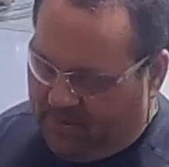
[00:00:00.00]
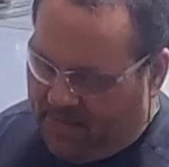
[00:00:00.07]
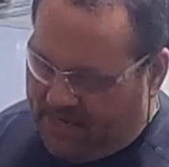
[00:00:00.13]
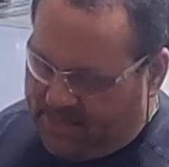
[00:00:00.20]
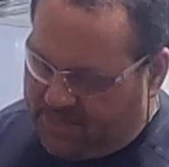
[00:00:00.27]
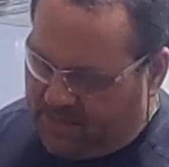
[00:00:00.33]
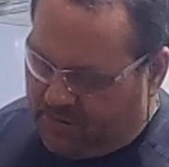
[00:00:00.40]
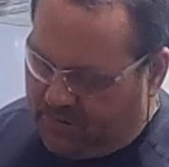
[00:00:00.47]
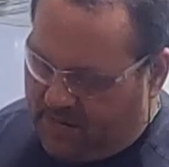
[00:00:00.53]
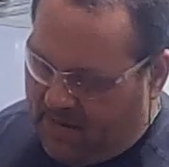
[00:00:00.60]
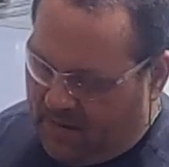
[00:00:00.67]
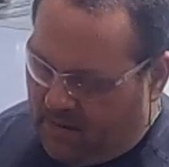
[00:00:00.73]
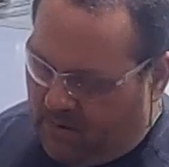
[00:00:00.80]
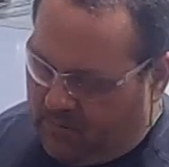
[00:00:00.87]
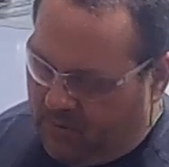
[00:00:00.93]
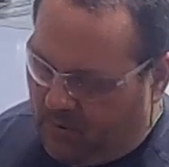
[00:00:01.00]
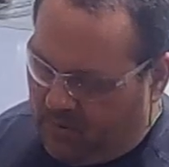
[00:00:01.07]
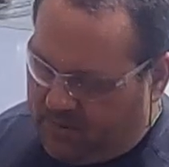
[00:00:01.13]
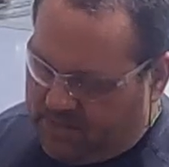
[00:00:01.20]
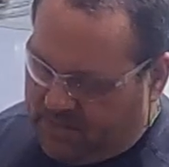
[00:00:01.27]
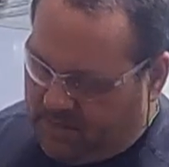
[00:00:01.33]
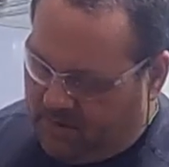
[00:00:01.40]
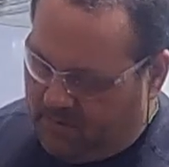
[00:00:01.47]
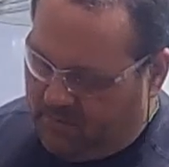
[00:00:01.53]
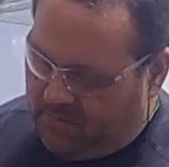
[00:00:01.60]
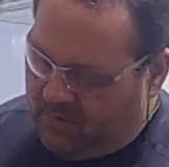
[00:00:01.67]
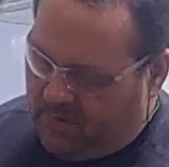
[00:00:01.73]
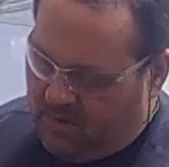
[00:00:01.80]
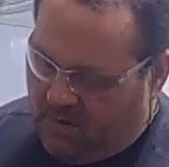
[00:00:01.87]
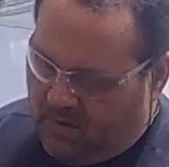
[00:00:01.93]
plastic or nylon parts in them,
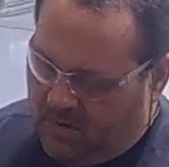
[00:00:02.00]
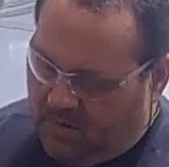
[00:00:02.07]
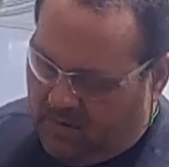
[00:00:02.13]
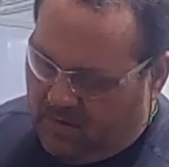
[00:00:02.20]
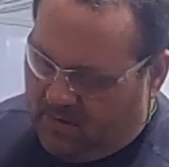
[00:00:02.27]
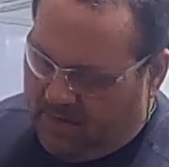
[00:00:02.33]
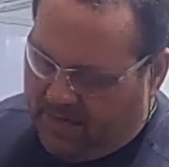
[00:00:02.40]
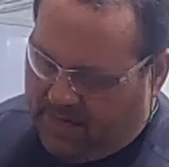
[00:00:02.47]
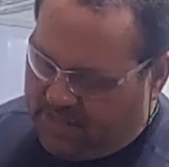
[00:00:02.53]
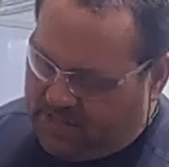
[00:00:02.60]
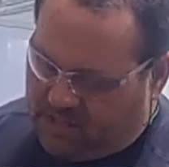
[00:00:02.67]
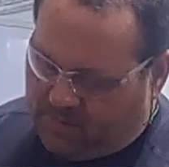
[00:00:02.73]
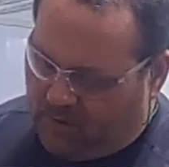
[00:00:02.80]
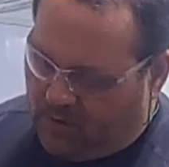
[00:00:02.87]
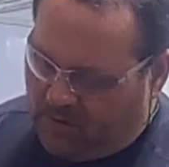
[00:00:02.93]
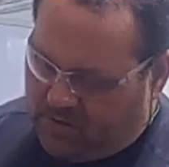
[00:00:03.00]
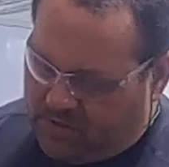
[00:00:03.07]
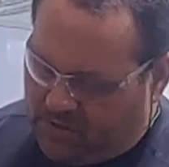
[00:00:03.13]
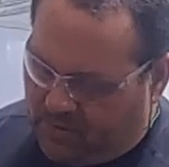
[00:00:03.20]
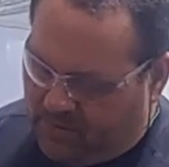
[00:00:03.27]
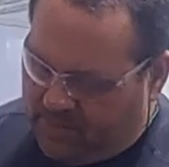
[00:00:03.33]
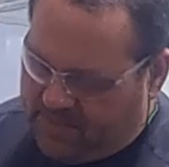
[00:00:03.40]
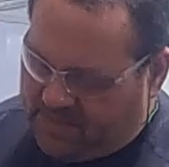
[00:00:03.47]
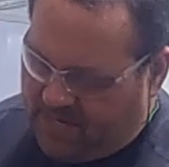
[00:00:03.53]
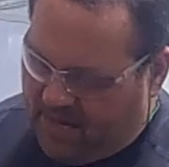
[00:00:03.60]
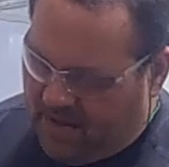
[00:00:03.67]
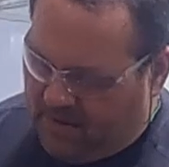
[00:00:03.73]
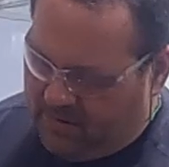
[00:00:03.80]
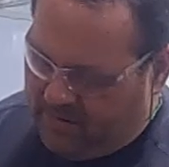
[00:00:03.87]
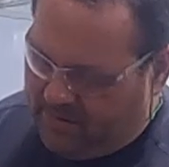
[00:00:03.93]
and I just purge the grease
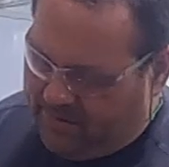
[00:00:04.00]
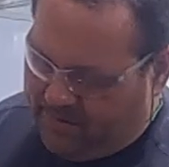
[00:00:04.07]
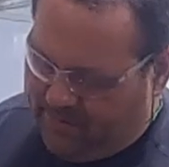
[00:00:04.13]
out.